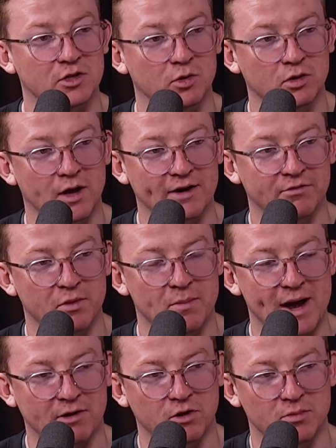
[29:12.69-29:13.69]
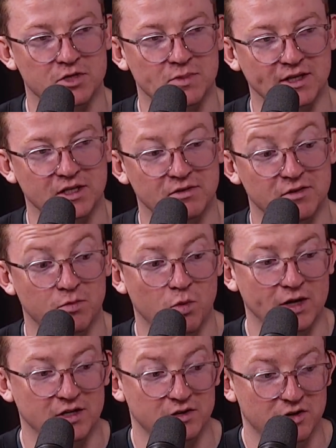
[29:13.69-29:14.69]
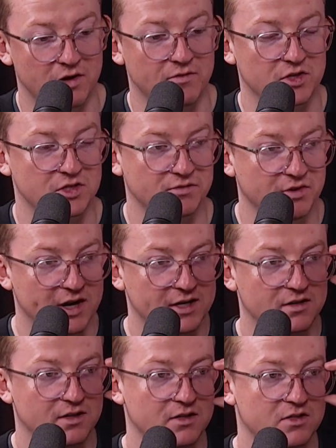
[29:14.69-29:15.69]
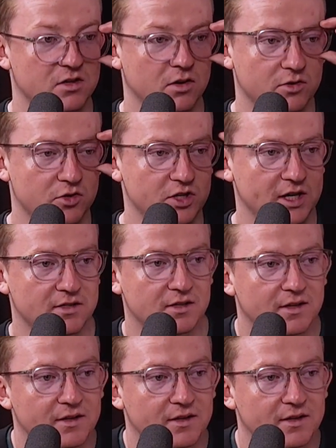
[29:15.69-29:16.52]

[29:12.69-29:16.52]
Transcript: look like from a macro perspective if wanting to diversify in stocks or shares?